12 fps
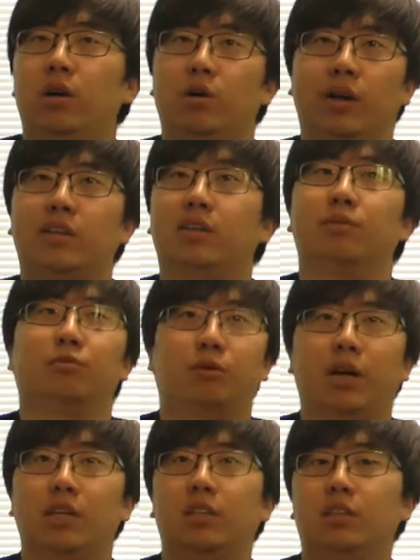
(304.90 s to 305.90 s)
collective
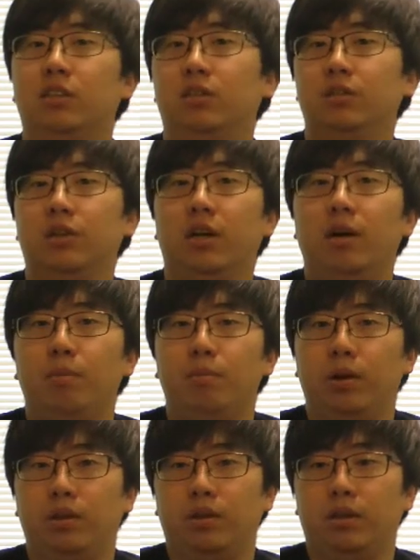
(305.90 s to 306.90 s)
rights.
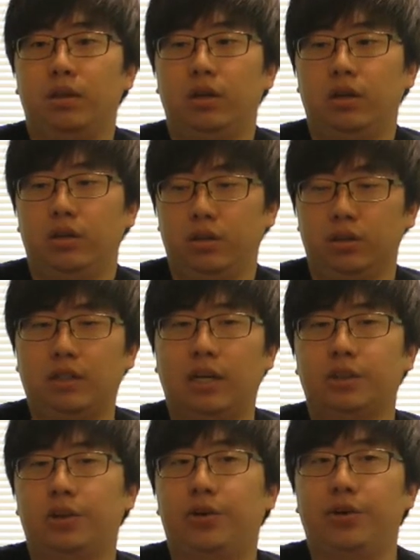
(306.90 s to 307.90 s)
But
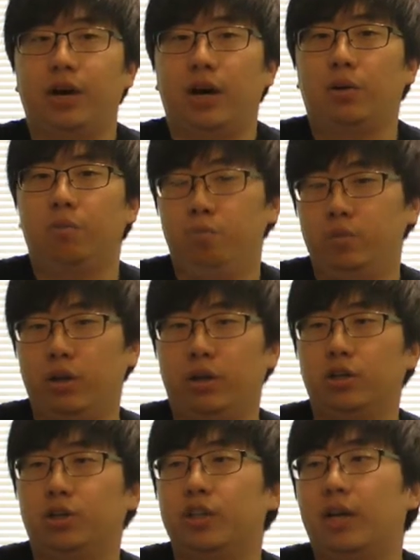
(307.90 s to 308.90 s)
South Korea, the
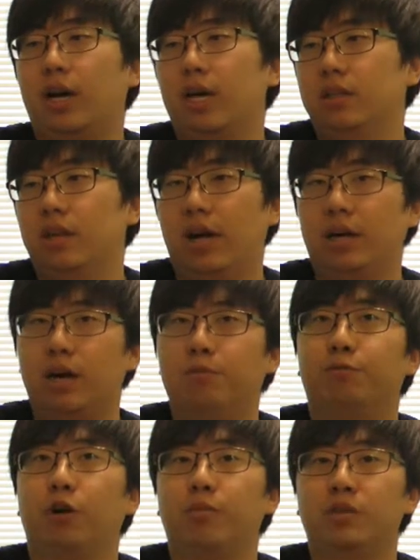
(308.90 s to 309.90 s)
country that I
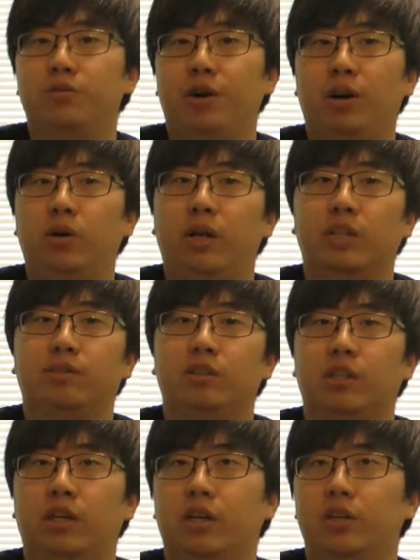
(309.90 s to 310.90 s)
come from, is a very
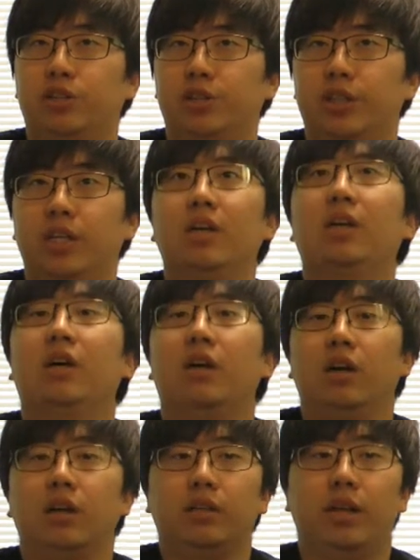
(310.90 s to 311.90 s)
collectivistic country.
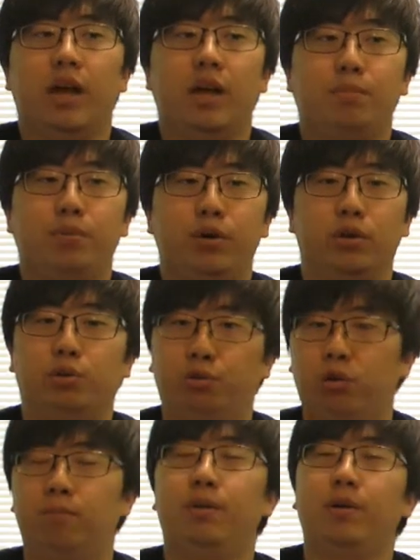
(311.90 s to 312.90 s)
They put
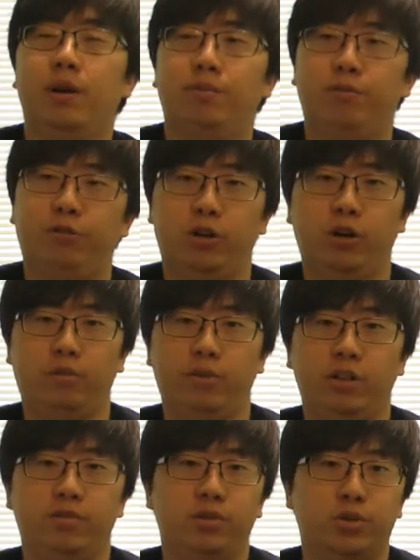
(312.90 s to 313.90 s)
group in front of
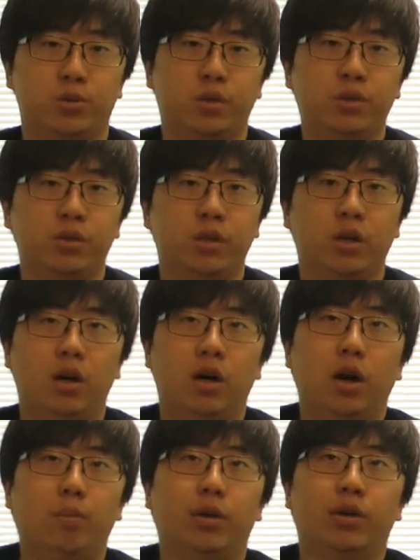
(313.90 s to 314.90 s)
individuals.
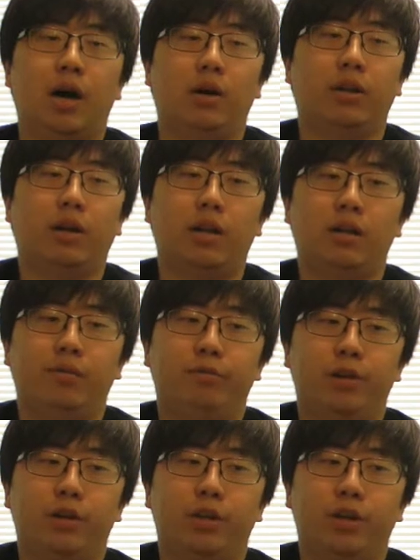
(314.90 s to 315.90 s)
But now that I
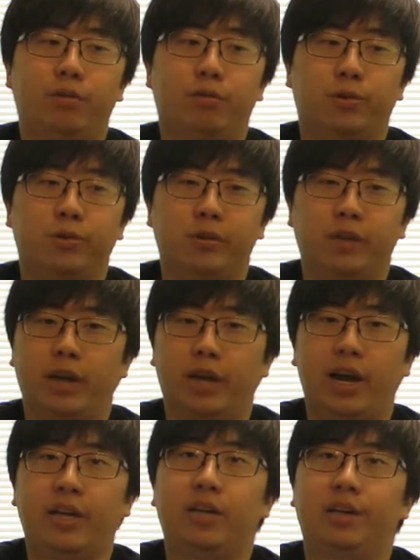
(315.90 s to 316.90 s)
lived in here for like
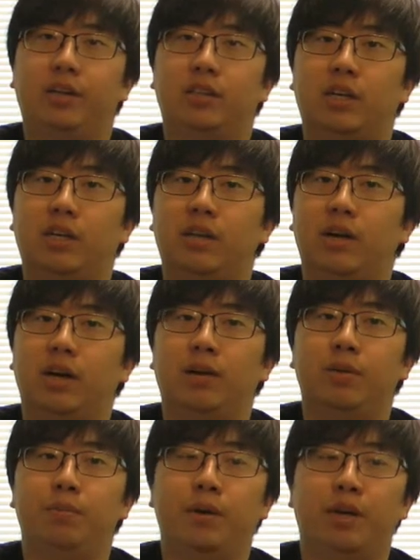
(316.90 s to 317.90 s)
8 years, I think
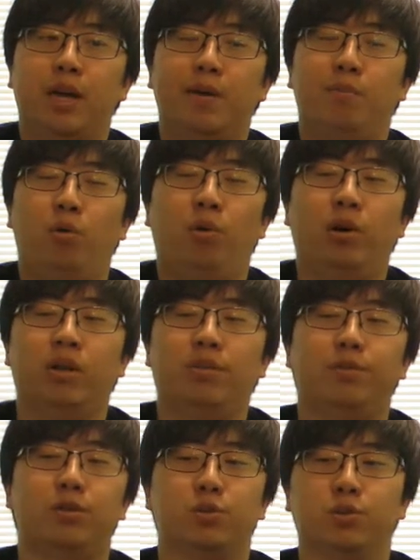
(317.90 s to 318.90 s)
I became more
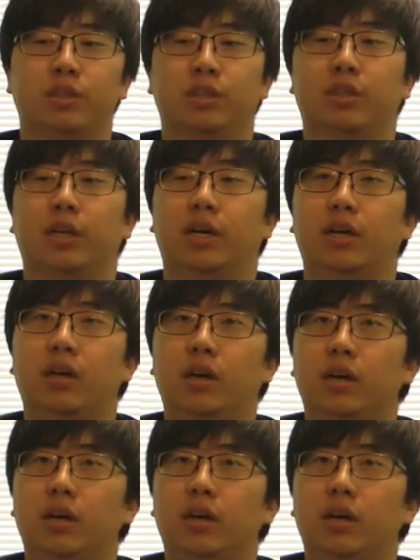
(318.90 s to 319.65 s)
individualistic.